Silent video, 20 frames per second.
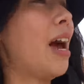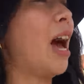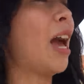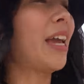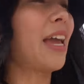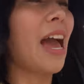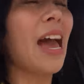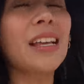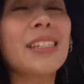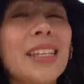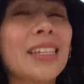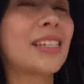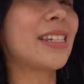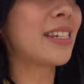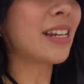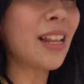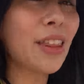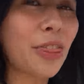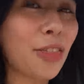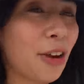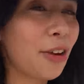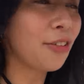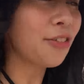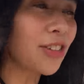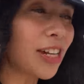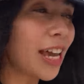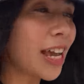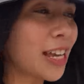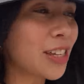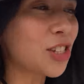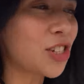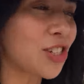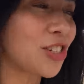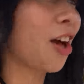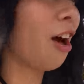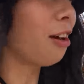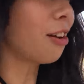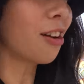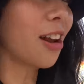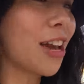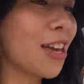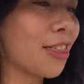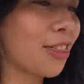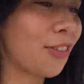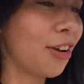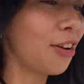I guess it's still thrifting, it's just online